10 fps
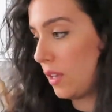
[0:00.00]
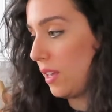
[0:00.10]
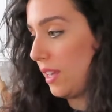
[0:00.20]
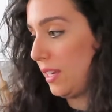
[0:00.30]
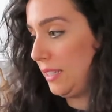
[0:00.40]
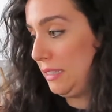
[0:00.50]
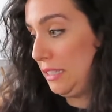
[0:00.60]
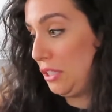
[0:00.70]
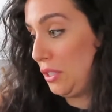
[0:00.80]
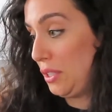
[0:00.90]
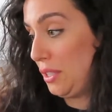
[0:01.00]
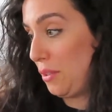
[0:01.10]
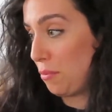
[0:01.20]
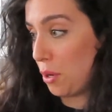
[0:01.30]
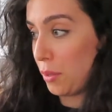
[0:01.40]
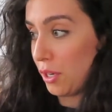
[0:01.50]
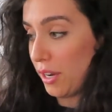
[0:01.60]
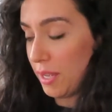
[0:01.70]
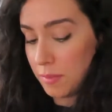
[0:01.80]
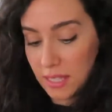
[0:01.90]
And let's just throw in our
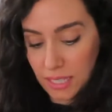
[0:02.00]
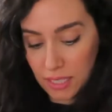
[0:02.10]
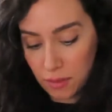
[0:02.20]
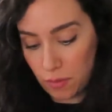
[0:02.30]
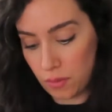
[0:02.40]
hemp seeds for